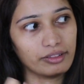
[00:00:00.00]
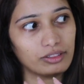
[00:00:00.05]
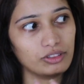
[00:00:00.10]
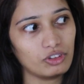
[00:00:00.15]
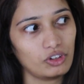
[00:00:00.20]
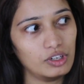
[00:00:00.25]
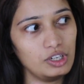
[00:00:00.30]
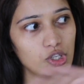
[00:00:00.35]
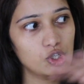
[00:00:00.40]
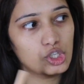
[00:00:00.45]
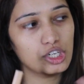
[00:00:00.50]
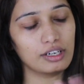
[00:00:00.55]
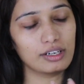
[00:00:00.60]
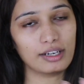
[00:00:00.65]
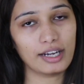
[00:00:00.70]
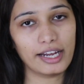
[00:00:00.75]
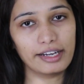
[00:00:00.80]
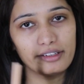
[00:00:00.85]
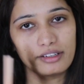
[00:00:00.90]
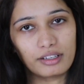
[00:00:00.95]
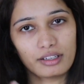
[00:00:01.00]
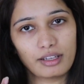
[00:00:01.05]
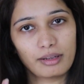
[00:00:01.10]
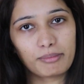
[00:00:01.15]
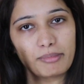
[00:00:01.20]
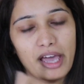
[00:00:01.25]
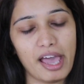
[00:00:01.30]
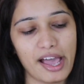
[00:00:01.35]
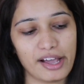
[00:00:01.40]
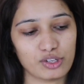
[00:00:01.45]
3 shades lighter than
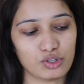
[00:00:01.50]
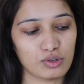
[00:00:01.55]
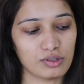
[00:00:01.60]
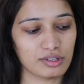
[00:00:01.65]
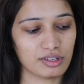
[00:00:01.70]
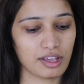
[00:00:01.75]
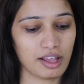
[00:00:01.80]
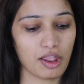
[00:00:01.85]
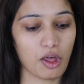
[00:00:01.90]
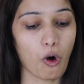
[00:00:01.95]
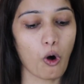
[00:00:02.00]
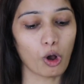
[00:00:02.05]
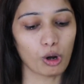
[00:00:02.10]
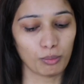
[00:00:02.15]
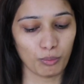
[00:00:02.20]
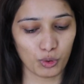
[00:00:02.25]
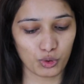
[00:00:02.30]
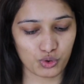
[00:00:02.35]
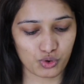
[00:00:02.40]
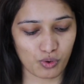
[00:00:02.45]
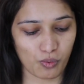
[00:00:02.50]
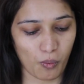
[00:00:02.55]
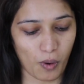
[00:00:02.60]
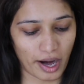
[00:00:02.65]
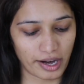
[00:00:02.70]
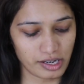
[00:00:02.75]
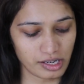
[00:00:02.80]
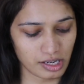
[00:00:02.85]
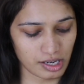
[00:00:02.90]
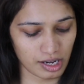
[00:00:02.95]
my actual skin, almost a
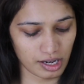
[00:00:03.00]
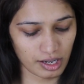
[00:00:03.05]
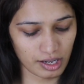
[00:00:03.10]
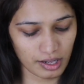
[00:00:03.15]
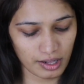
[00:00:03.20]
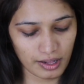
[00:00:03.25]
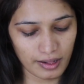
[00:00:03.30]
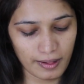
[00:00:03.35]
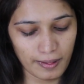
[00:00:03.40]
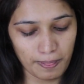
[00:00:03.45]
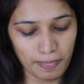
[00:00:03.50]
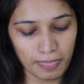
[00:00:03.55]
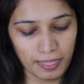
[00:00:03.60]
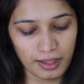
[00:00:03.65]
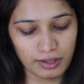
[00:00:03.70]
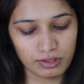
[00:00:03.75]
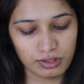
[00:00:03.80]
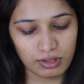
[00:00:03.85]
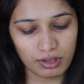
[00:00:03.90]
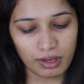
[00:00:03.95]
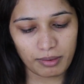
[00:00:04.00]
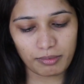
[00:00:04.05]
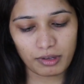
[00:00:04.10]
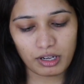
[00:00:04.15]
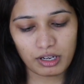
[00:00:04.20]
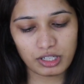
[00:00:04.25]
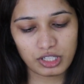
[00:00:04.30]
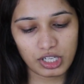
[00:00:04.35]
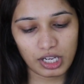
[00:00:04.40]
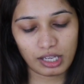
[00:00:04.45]
white. So I'm
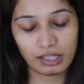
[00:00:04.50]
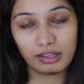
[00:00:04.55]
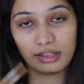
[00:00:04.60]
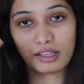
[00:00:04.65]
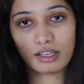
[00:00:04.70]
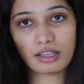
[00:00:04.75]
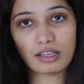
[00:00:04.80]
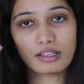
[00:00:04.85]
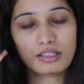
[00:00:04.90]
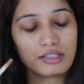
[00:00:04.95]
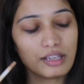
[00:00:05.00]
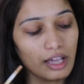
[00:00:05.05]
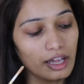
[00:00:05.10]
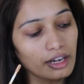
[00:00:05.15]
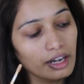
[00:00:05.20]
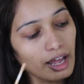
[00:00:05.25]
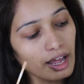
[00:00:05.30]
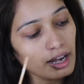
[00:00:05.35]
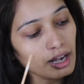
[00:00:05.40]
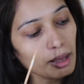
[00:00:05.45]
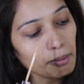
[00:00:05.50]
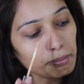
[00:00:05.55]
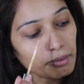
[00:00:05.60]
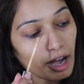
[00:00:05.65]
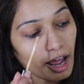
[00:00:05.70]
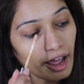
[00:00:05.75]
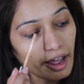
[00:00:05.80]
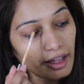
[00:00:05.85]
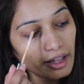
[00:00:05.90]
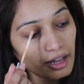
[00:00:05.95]
gonna take this and I'll
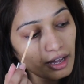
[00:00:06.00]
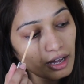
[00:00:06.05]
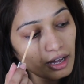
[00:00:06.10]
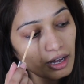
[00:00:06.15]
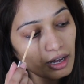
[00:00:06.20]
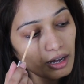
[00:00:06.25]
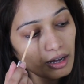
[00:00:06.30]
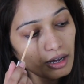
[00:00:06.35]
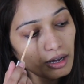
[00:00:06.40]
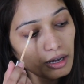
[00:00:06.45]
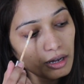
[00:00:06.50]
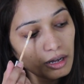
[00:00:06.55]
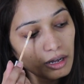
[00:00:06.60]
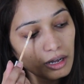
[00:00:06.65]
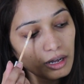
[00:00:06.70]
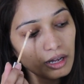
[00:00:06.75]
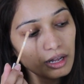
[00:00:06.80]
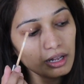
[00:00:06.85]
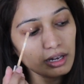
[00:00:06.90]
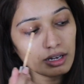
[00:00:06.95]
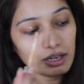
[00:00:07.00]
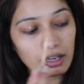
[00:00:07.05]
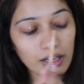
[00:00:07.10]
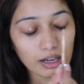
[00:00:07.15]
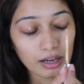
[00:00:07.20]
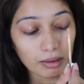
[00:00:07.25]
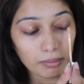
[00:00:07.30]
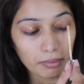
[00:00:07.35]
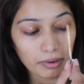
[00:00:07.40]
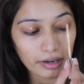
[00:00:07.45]
apply a
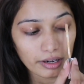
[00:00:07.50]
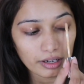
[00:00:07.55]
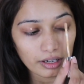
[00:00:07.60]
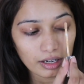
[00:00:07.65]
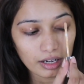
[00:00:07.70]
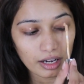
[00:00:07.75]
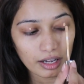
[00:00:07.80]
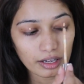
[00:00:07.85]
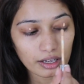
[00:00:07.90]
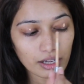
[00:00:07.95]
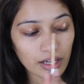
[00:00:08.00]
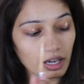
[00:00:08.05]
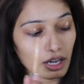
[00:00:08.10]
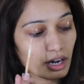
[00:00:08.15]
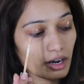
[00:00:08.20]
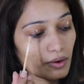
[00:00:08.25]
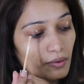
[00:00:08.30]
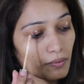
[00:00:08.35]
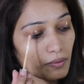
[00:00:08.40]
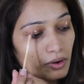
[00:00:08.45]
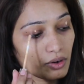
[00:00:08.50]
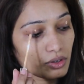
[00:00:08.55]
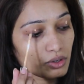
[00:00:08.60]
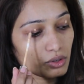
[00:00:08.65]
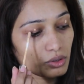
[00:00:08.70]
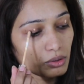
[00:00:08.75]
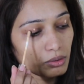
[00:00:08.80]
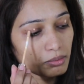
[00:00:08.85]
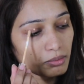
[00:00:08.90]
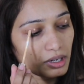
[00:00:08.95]
little bit, like I don't want
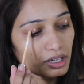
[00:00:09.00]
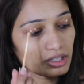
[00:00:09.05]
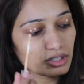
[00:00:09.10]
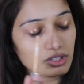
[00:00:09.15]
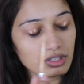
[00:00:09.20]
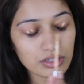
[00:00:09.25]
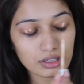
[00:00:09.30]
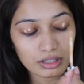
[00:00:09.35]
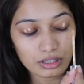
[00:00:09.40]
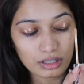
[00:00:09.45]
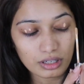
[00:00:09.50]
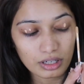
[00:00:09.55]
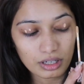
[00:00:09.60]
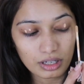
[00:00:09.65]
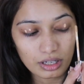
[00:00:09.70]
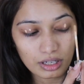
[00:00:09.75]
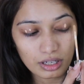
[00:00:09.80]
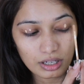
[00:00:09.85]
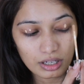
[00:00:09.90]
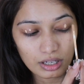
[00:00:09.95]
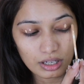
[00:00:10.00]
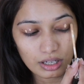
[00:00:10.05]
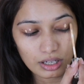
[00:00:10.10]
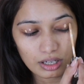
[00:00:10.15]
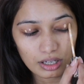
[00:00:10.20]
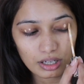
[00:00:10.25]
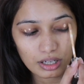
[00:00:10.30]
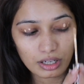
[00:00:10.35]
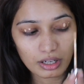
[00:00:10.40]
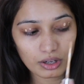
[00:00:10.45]
too much
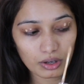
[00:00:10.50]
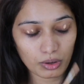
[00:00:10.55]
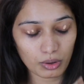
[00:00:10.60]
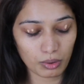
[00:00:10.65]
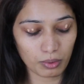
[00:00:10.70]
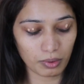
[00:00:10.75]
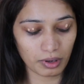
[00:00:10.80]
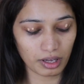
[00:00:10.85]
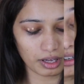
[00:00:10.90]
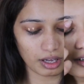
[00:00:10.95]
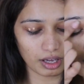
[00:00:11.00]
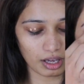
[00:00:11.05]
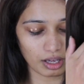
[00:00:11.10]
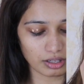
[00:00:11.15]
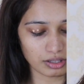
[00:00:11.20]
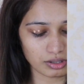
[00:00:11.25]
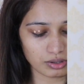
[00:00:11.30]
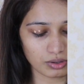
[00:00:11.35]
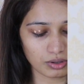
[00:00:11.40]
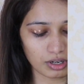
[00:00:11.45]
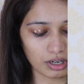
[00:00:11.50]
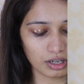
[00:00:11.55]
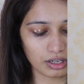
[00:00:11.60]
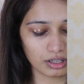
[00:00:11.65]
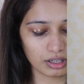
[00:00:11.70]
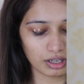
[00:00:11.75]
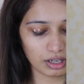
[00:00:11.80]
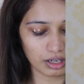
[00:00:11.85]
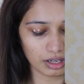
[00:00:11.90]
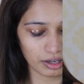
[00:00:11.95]
over here, so that
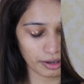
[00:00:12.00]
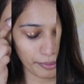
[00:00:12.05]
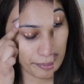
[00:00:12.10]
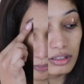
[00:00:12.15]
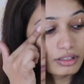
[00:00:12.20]
the